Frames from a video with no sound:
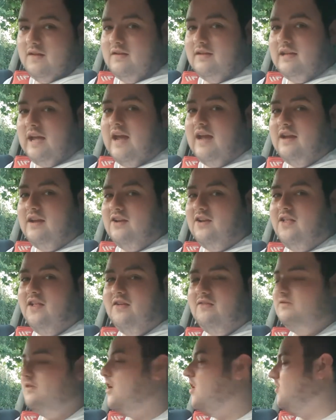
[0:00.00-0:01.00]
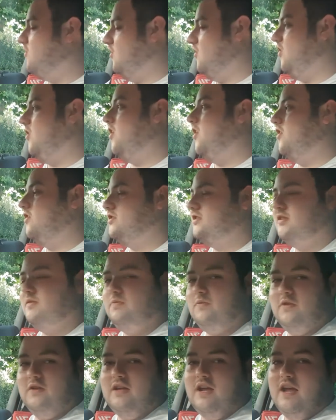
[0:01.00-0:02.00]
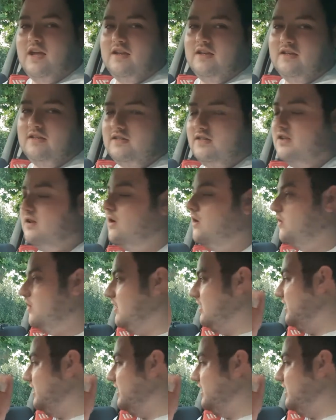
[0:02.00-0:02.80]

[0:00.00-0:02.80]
getting not lost, but getting on a